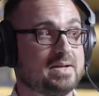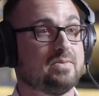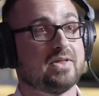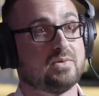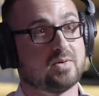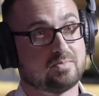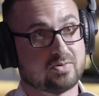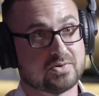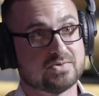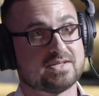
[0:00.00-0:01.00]
people so. that were
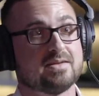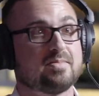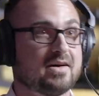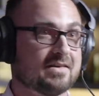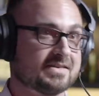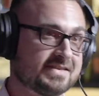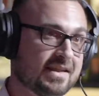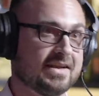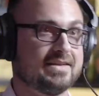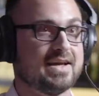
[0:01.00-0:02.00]
producing the product,
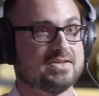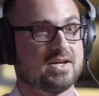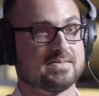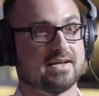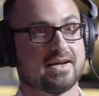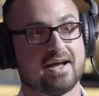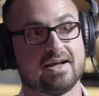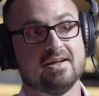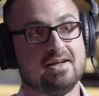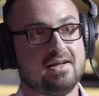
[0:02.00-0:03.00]
selling it to head shops. Like I